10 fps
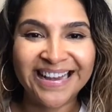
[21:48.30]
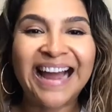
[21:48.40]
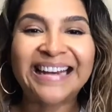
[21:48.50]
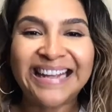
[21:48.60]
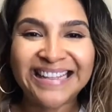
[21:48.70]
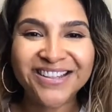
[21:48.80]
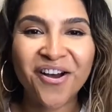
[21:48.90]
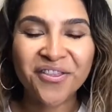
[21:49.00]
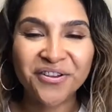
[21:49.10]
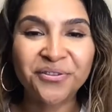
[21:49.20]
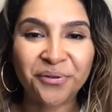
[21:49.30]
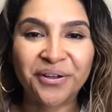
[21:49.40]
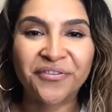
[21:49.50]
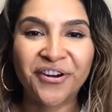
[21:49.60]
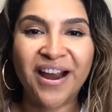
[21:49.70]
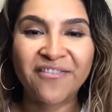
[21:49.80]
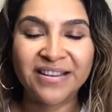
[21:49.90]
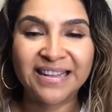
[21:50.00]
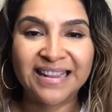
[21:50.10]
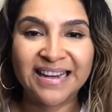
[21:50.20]
God gets all the glory for
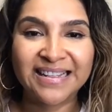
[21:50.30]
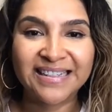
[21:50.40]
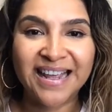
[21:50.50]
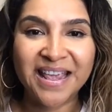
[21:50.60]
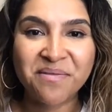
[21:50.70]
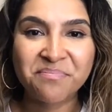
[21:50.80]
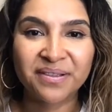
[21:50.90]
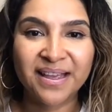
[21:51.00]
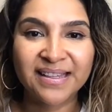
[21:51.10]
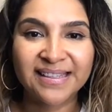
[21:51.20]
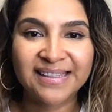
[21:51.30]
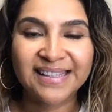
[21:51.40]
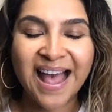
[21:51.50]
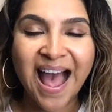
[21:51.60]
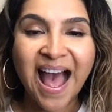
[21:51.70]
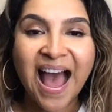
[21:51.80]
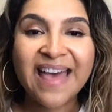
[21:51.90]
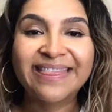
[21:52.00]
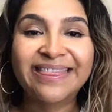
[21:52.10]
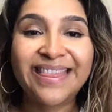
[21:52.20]
everything that is taking place.
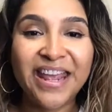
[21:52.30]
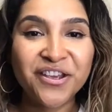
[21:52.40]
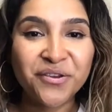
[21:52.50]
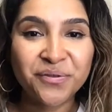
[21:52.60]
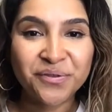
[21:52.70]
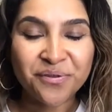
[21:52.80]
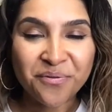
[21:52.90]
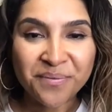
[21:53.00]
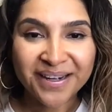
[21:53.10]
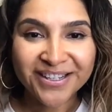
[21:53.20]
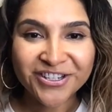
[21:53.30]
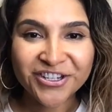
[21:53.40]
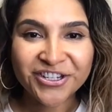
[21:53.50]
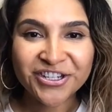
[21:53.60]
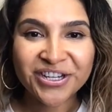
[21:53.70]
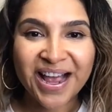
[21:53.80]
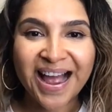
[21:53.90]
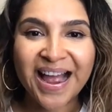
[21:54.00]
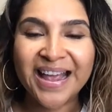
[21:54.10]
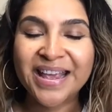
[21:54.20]
Thank you so much.
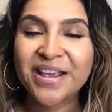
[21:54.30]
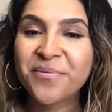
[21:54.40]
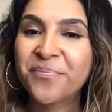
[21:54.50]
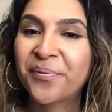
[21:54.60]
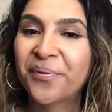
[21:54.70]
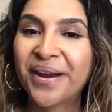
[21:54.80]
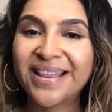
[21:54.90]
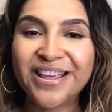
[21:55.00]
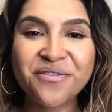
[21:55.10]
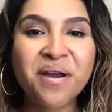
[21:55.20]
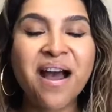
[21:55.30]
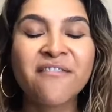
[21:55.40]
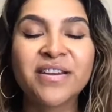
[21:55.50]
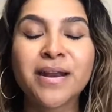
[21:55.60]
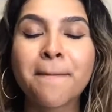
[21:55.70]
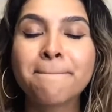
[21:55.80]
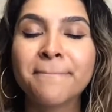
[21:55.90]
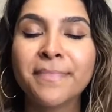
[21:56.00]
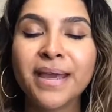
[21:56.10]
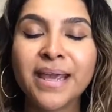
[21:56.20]
I pray that you have an
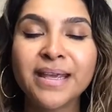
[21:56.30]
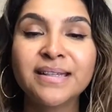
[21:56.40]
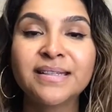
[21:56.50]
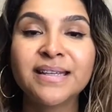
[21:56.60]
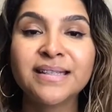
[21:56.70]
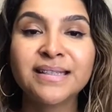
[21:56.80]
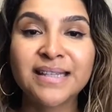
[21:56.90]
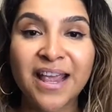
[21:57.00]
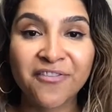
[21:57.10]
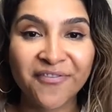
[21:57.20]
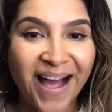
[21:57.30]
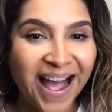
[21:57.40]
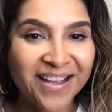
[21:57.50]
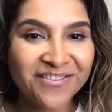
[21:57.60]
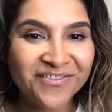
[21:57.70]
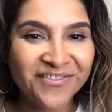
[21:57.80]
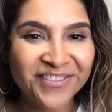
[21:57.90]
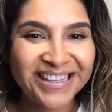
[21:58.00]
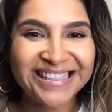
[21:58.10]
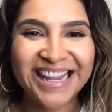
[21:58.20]
amazing day 5,
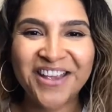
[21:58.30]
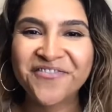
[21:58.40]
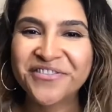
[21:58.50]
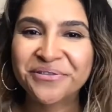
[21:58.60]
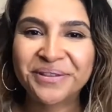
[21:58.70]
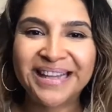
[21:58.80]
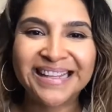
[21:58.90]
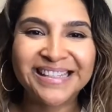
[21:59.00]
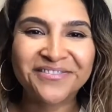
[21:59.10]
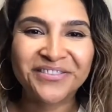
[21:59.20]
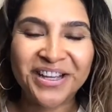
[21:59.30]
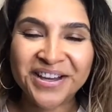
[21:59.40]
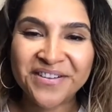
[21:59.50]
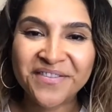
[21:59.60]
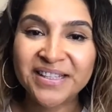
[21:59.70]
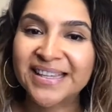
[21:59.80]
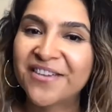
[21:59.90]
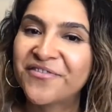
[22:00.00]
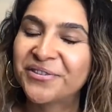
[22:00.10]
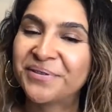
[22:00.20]
a day filled with lots of love, a
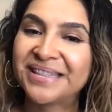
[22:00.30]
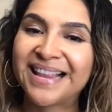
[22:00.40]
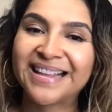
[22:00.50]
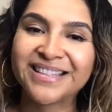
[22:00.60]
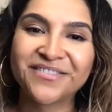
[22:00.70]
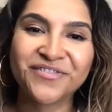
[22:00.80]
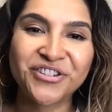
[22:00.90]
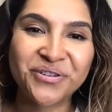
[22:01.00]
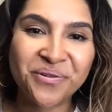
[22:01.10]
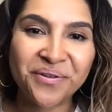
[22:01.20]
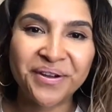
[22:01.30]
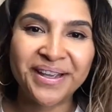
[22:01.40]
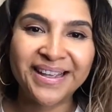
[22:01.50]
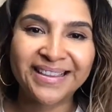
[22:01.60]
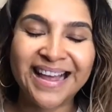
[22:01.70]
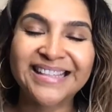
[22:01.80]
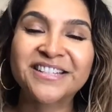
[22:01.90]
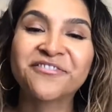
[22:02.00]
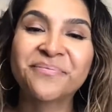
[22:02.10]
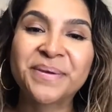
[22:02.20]
day filled with lots of joy, lots of